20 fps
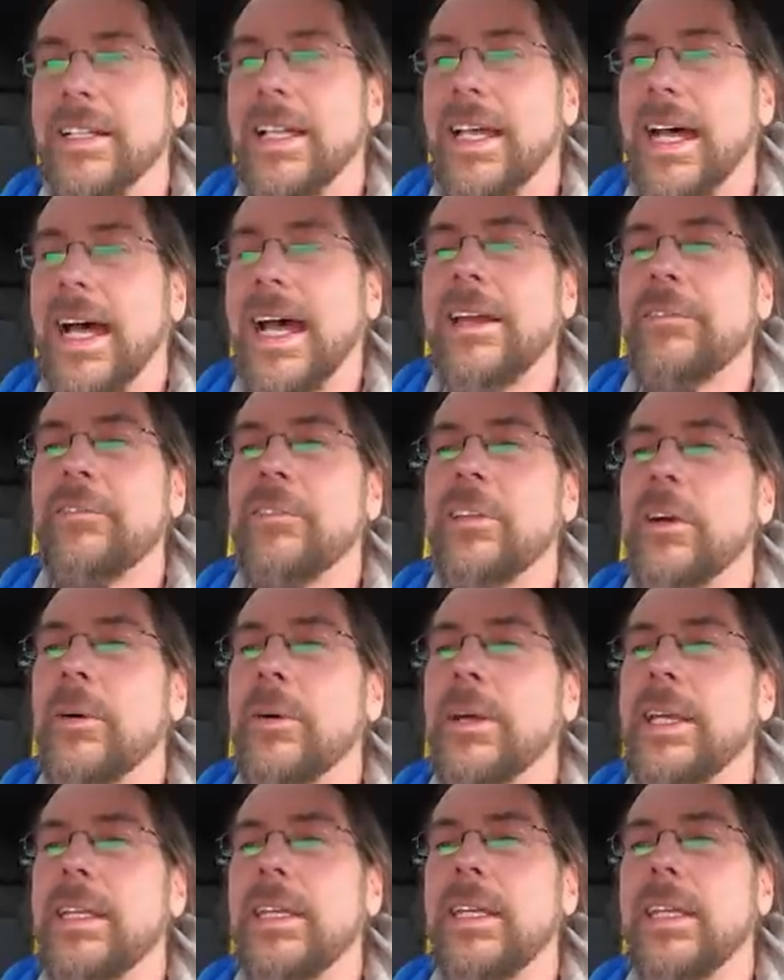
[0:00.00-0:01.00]
I have no
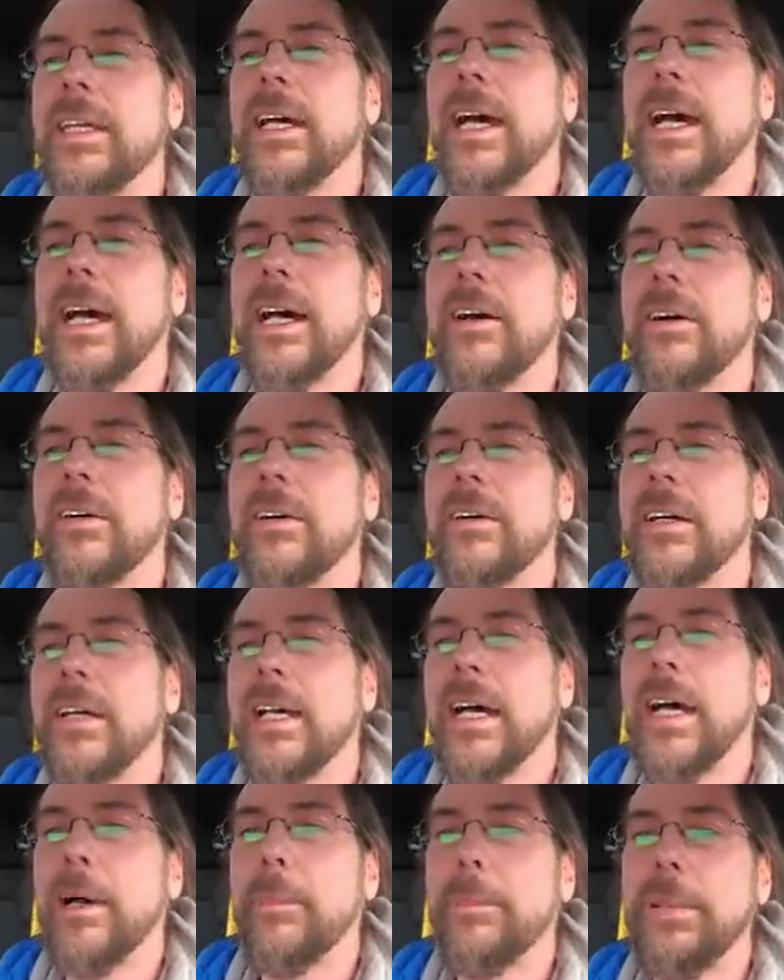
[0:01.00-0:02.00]
idea how
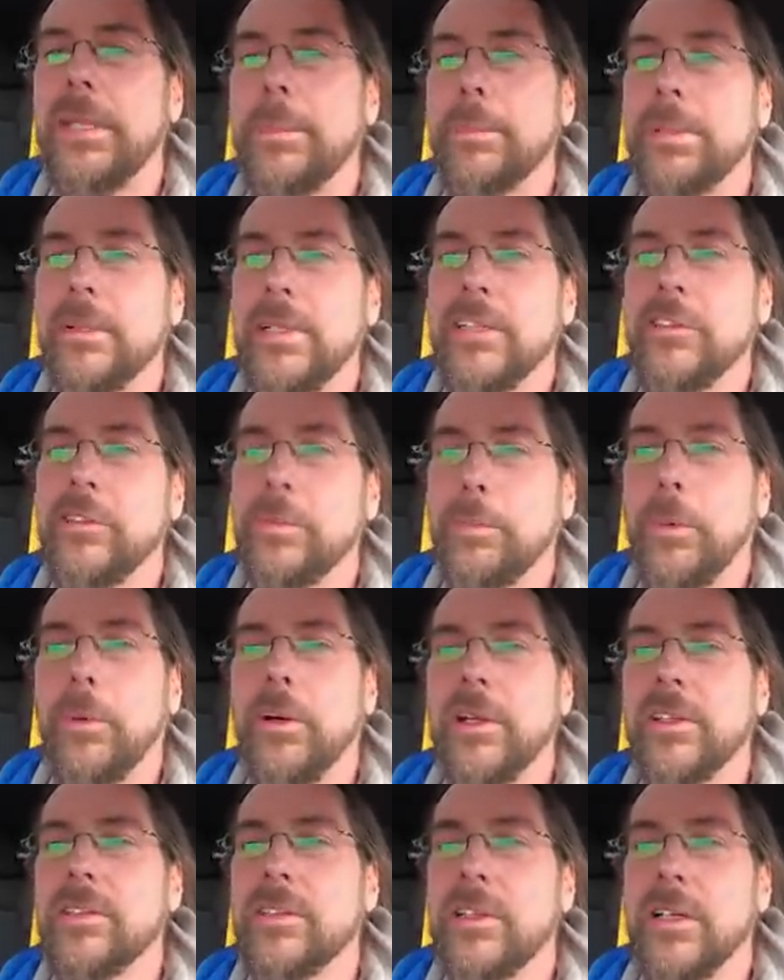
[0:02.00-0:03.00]
people in
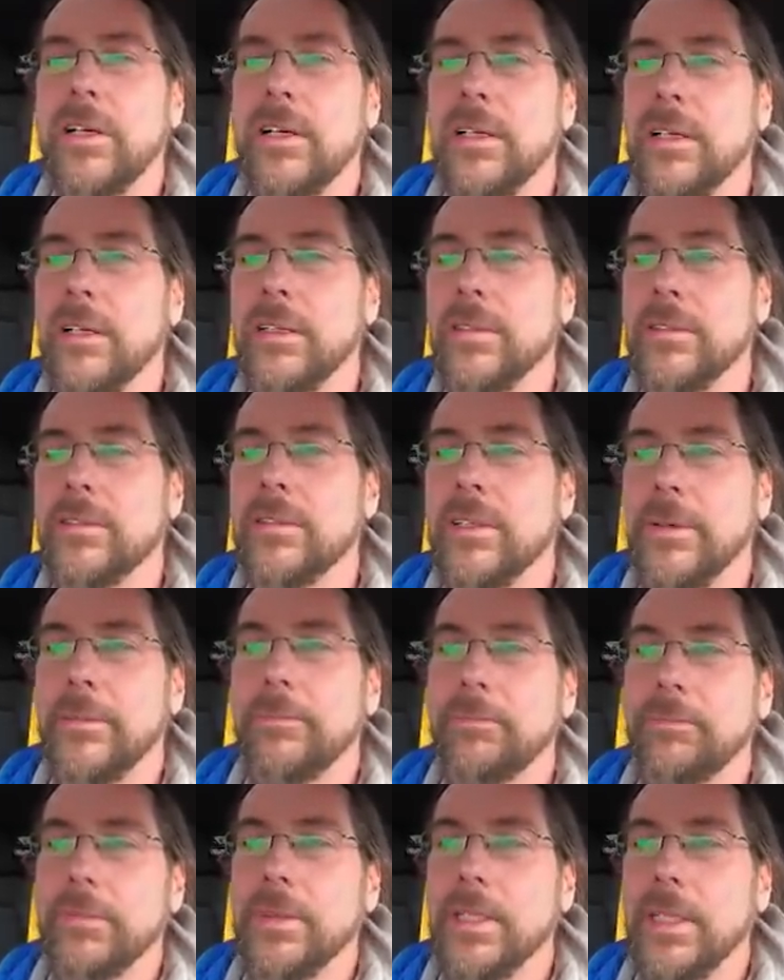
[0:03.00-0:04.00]
sports cars,
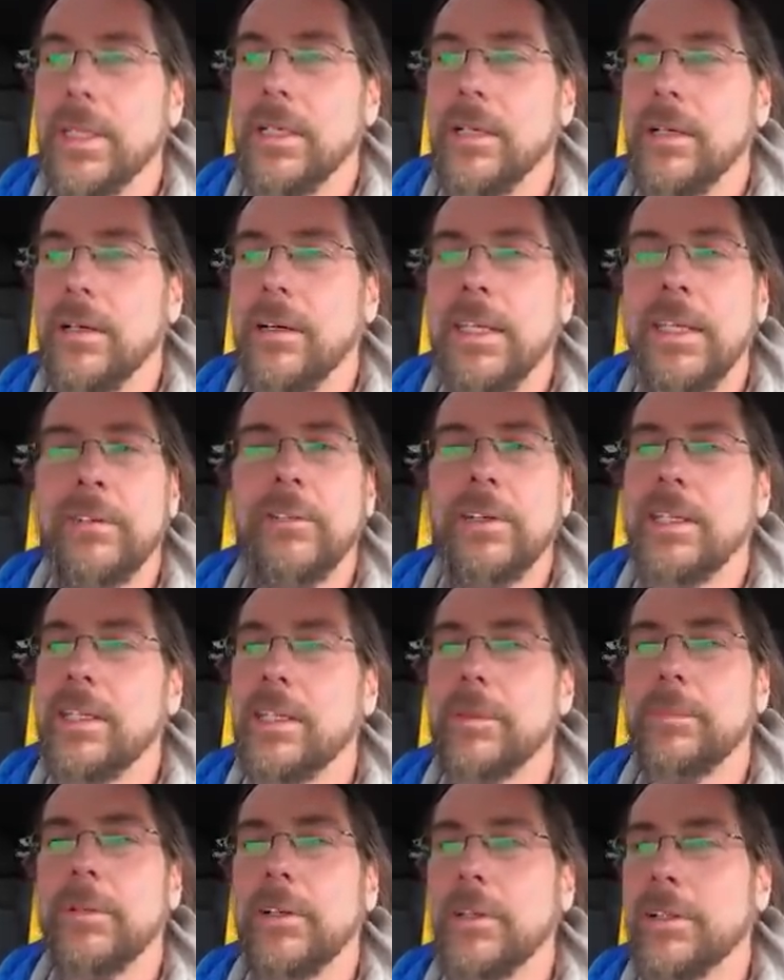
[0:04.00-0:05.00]
or even in
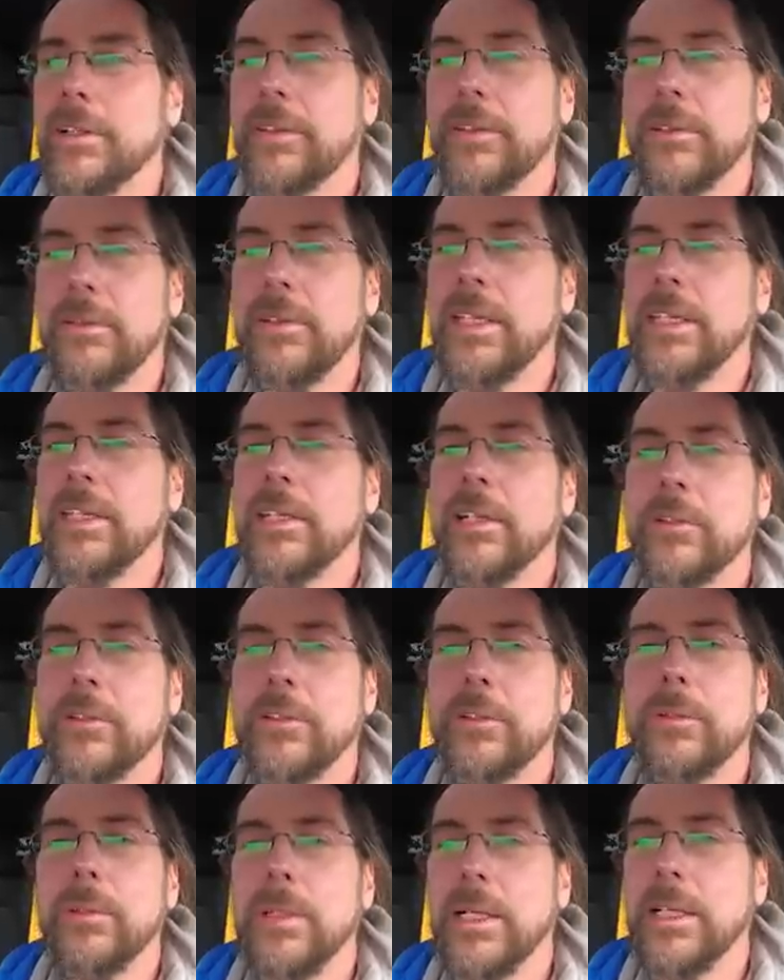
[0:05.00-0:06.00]
a Model 3, go
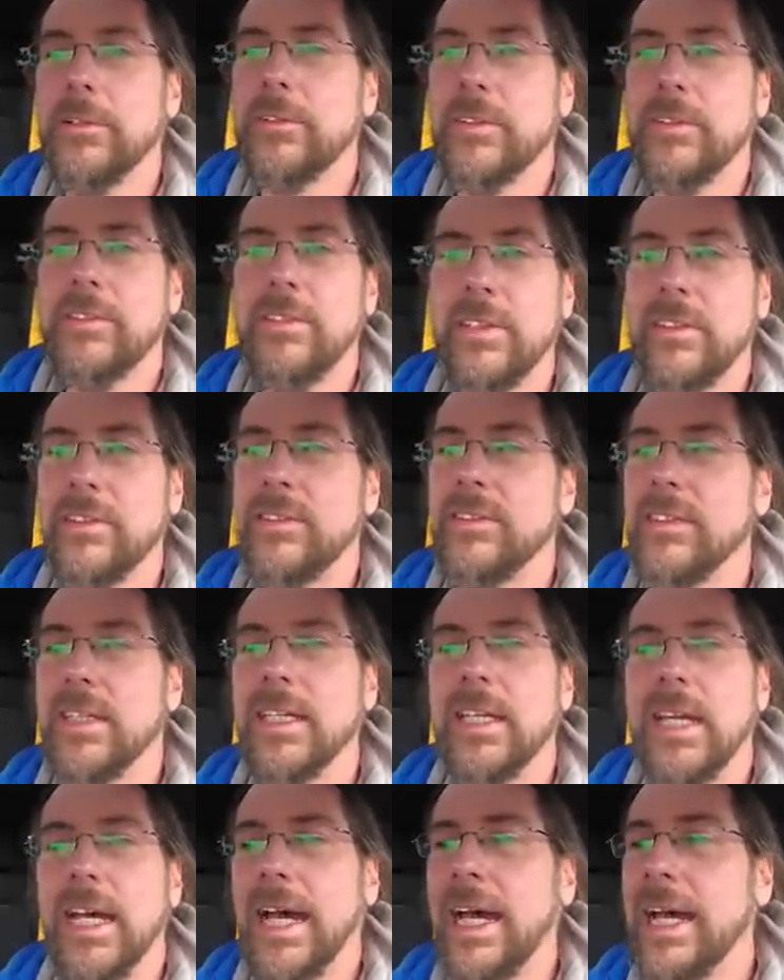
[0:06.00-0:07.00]
260. I
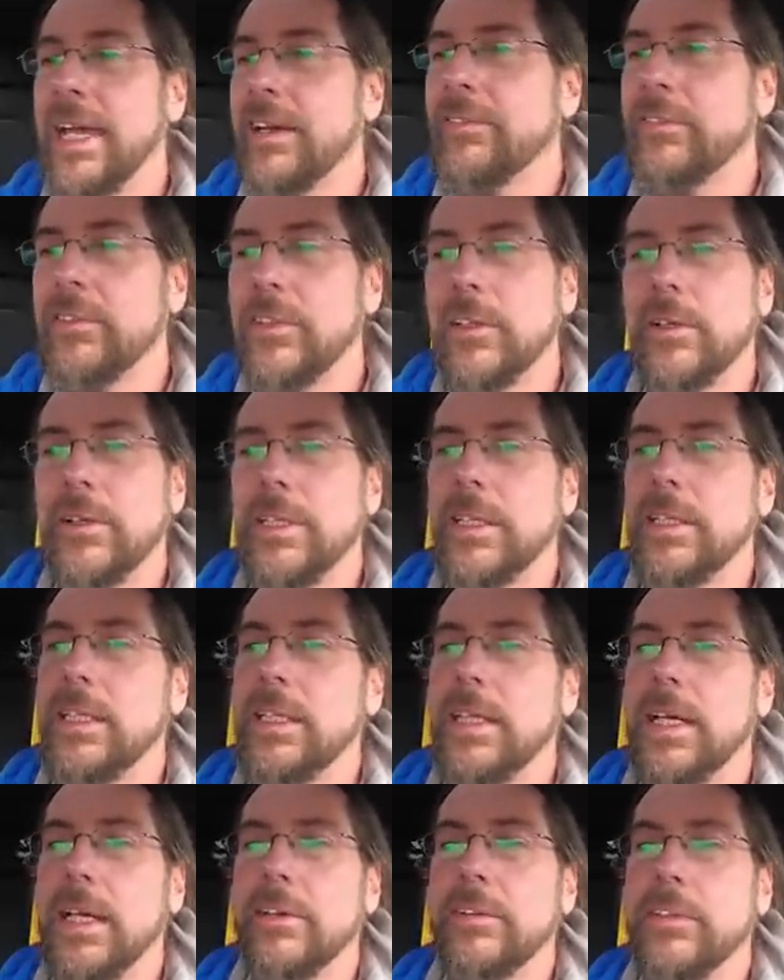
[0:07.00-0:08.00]
have no
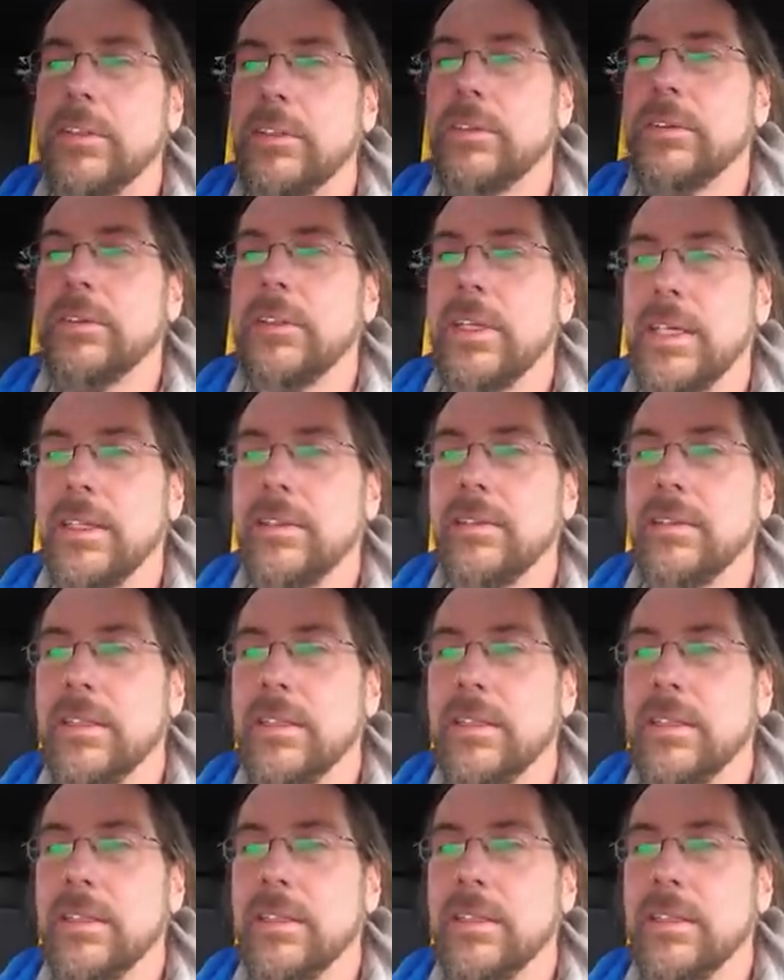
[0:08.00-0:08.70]
idea how you do that.